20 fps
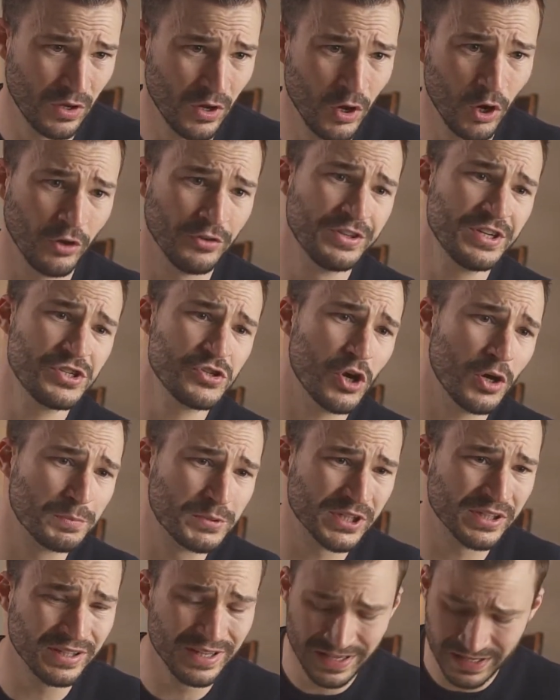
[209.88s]
On this
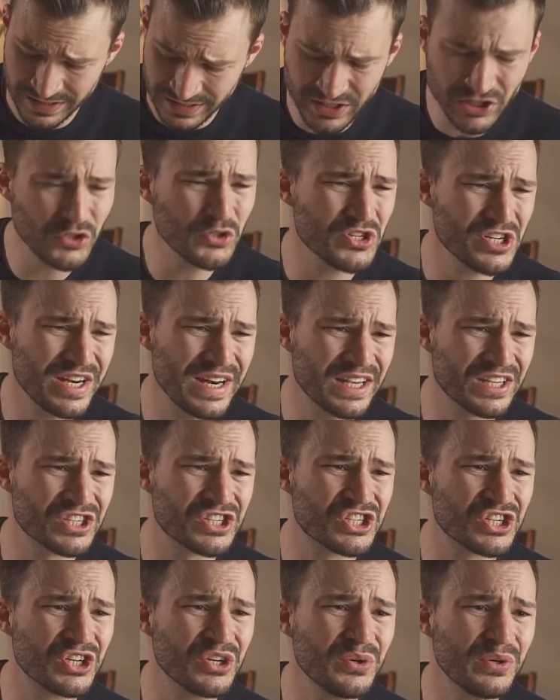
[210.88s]
option, they usually
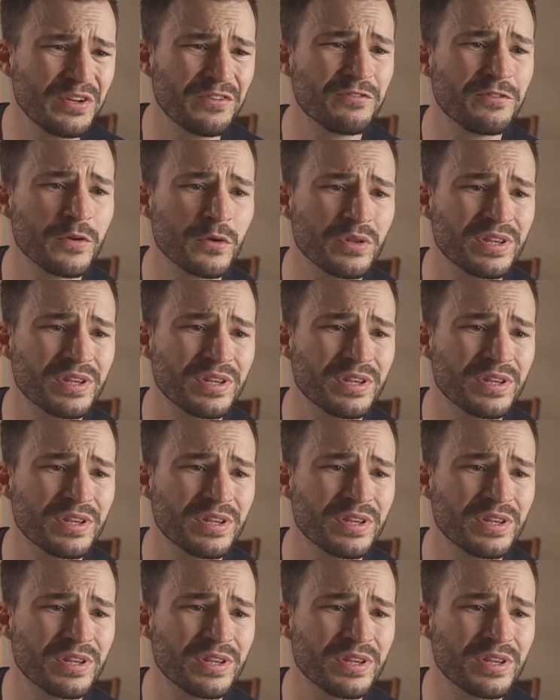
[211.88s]
exclude a few